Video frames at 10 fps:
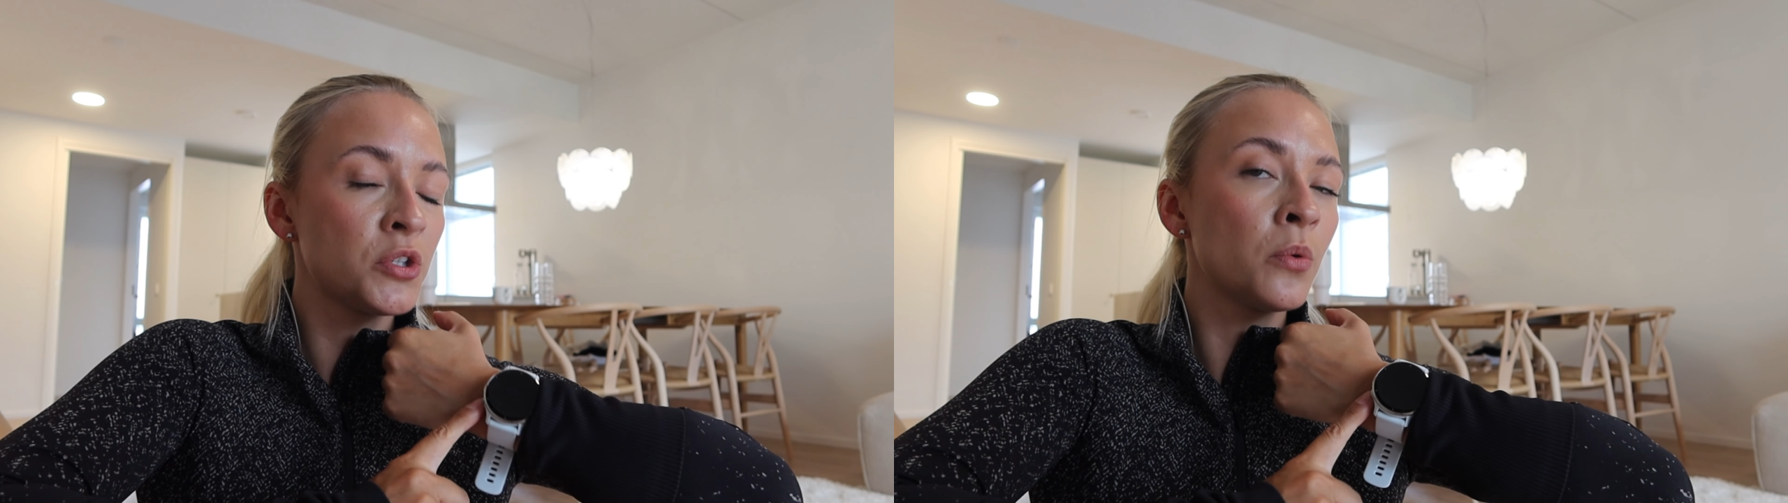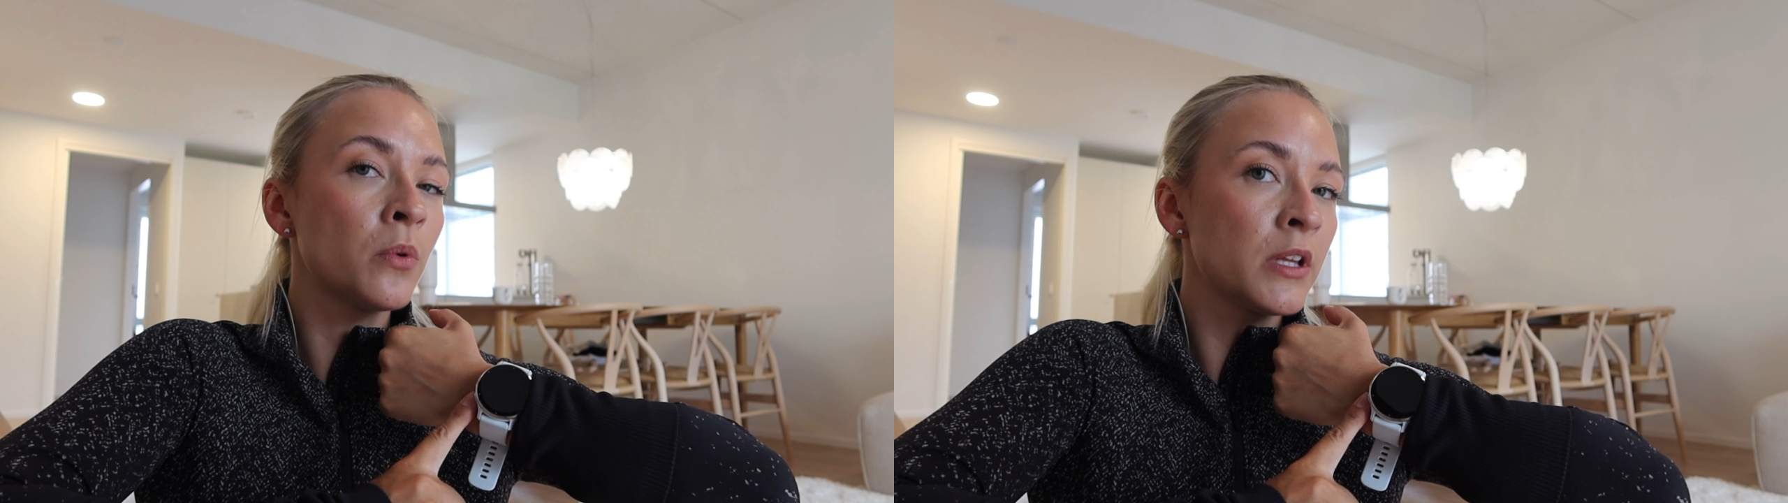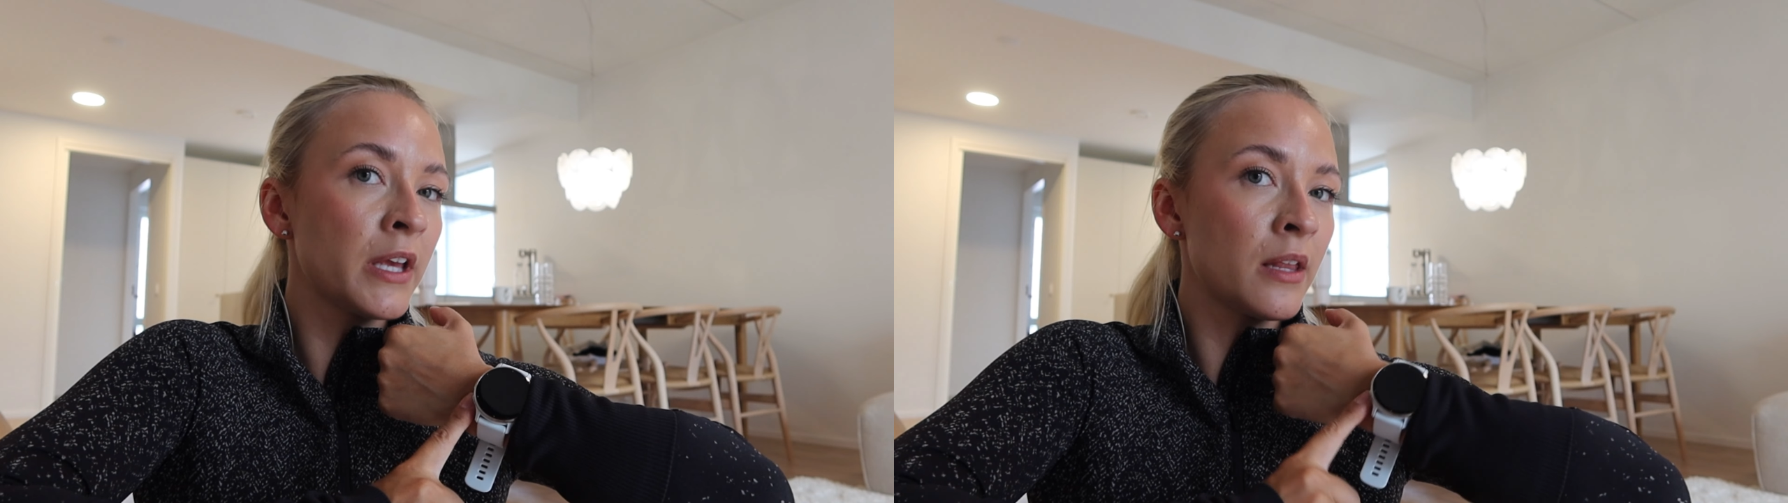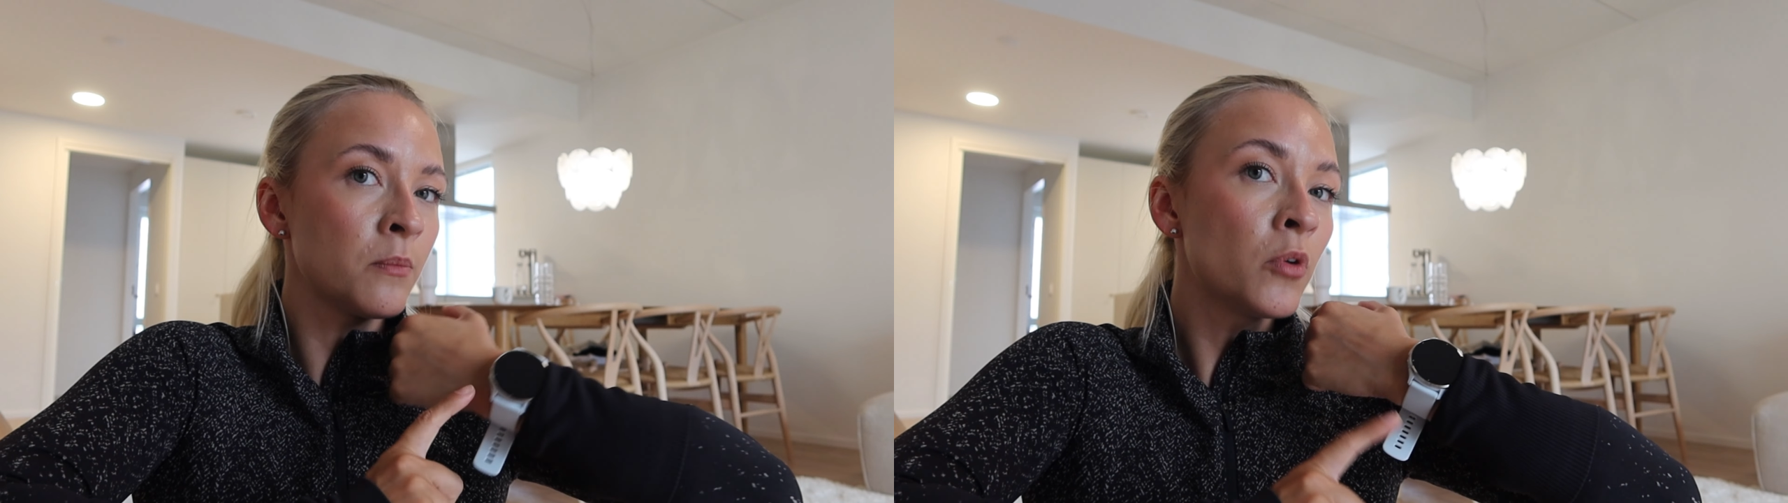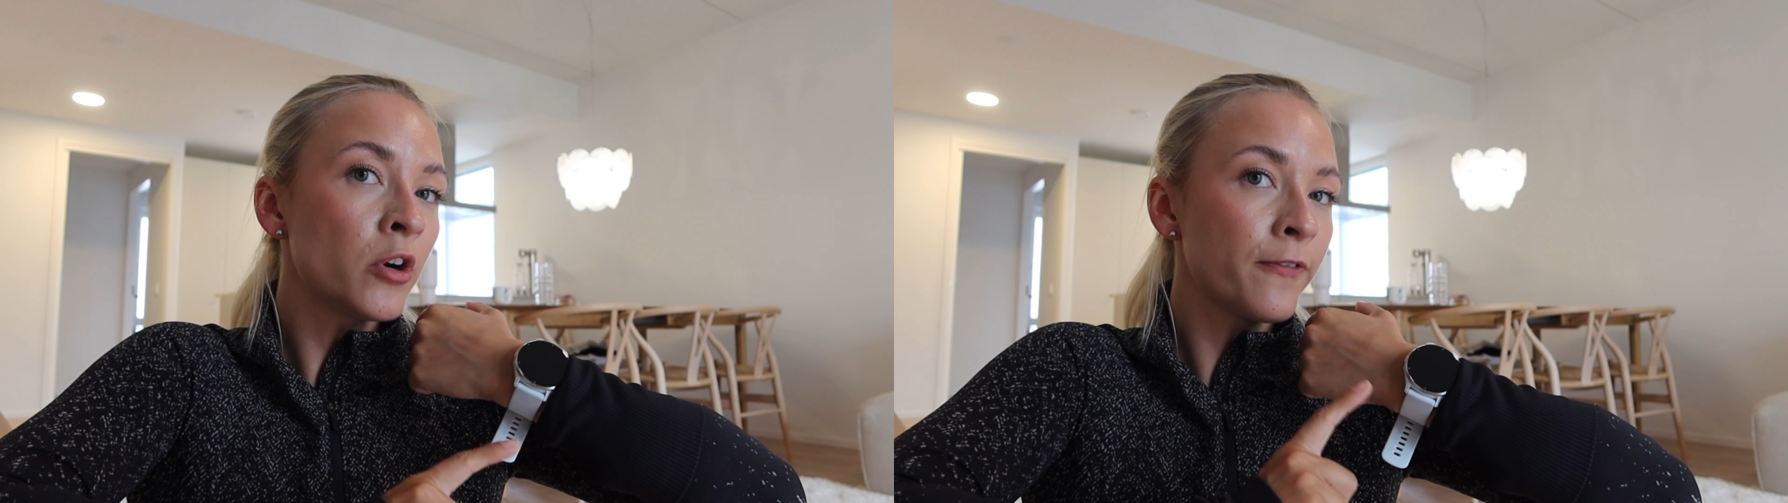you will get
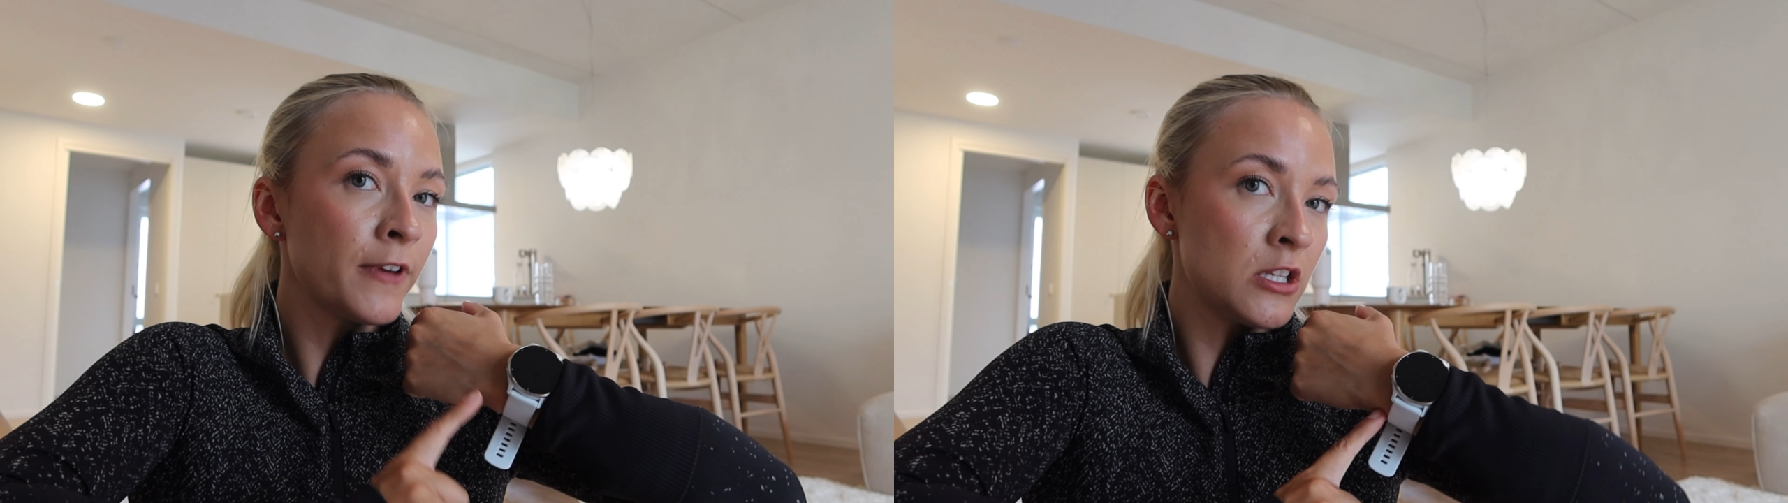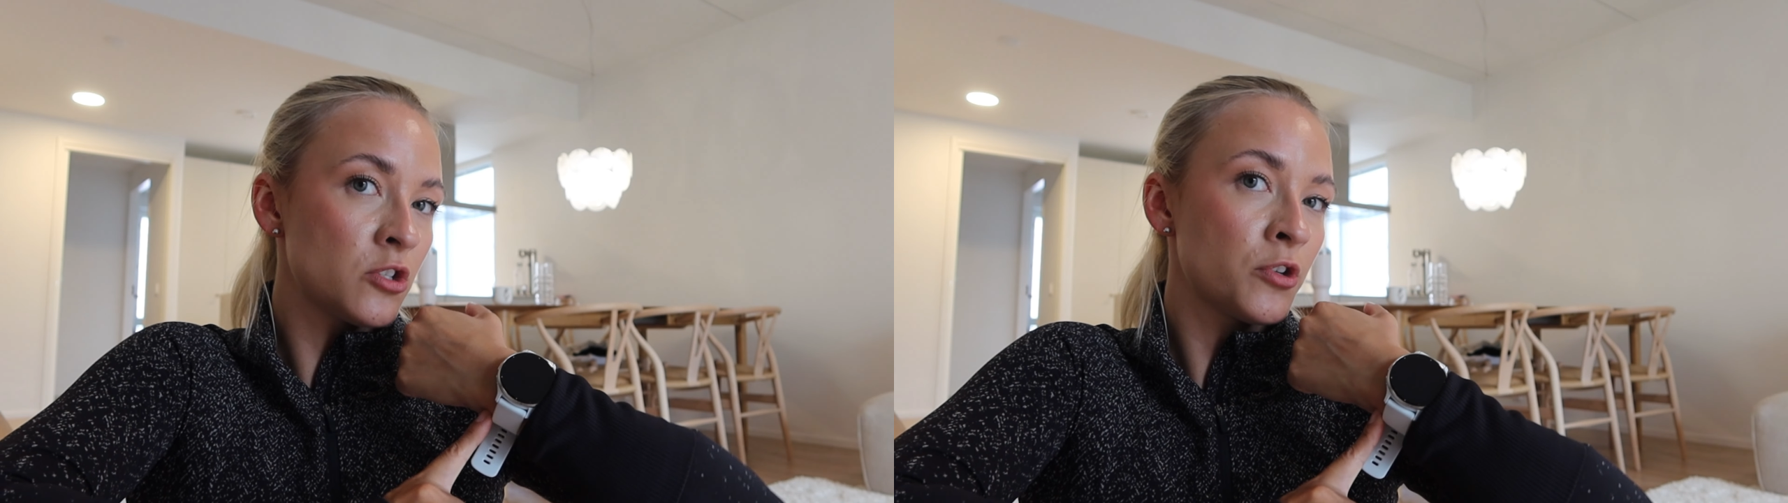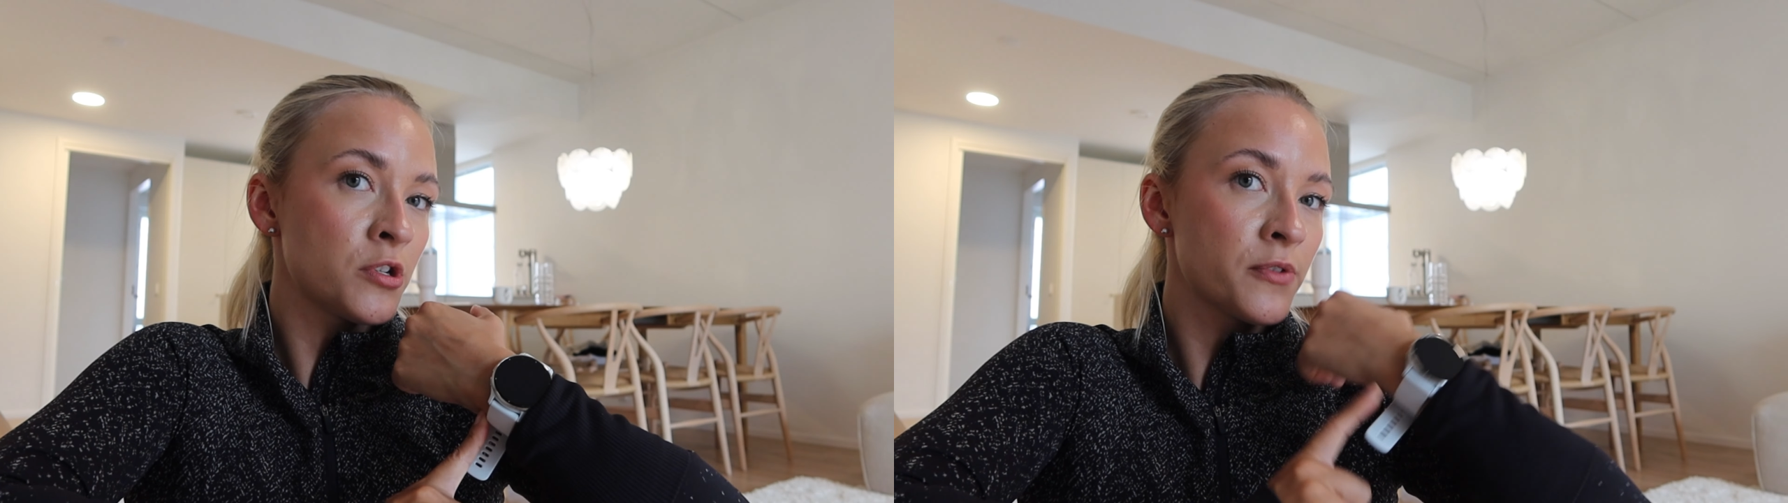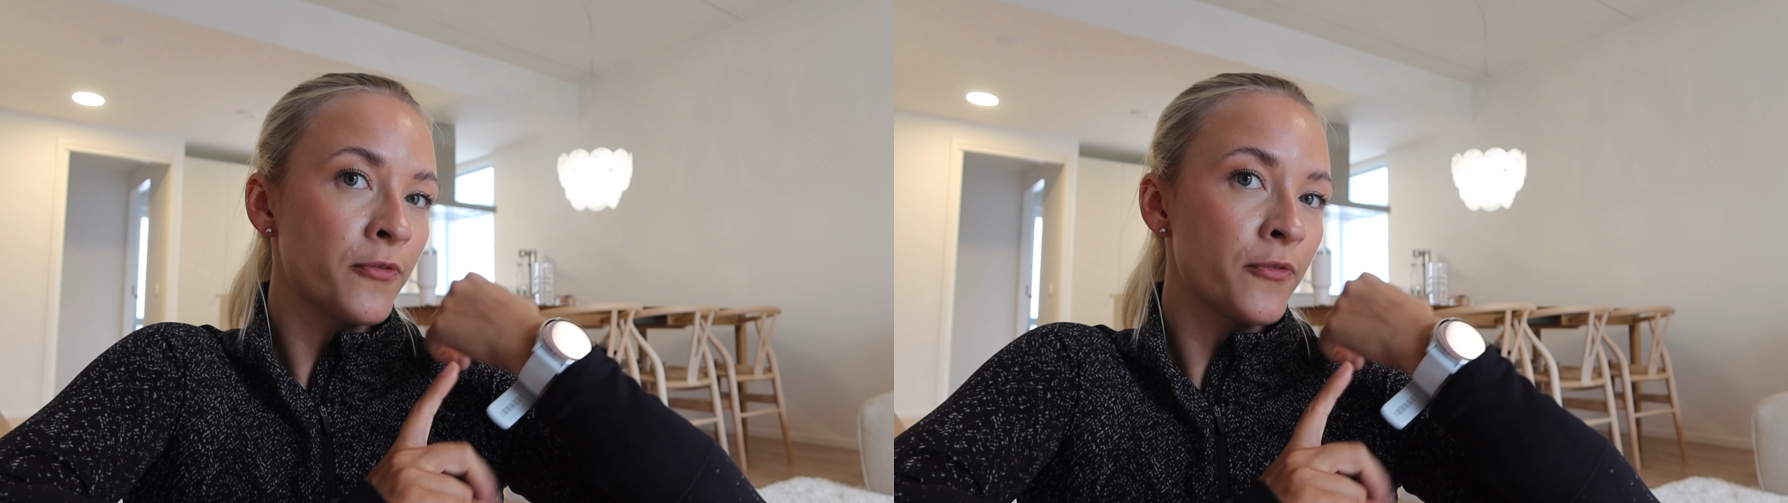more features